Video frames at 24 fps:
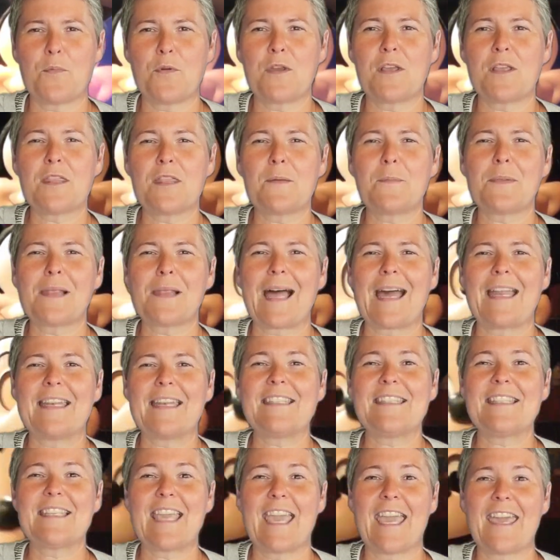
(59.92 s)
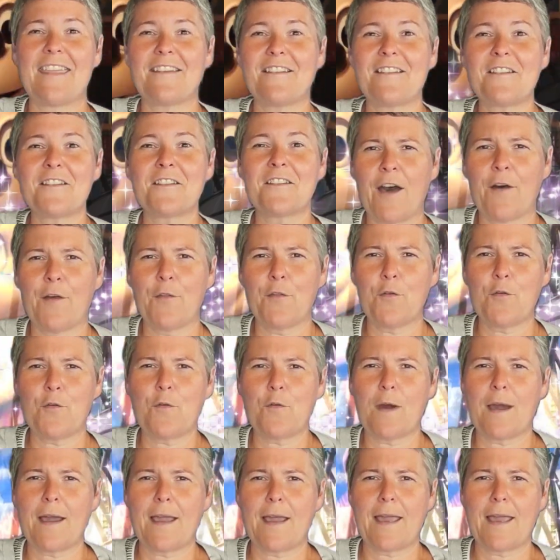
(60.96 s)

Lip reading: putting the plan together. Although I